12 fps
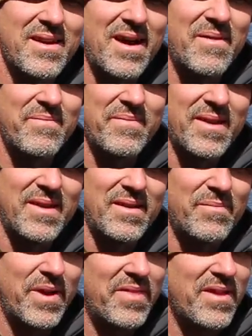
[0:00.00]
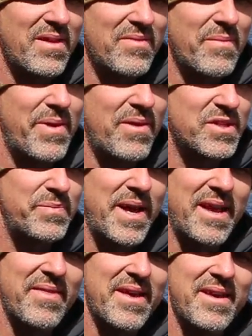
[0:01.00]
Um, but the the bonus
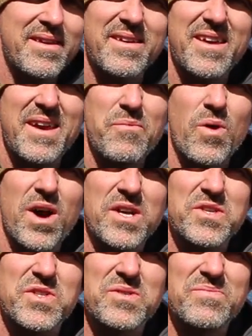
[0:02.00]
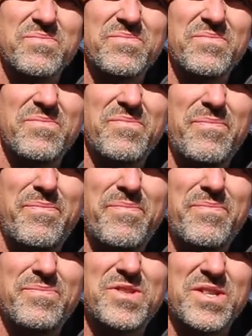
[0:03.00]
being that it works
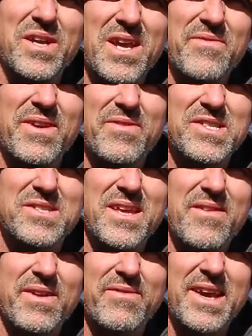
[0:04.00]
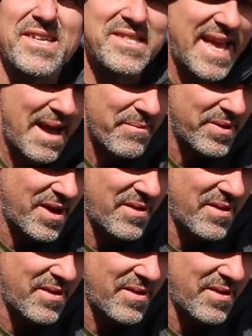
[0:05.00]
still, even if it's even if it gets damp.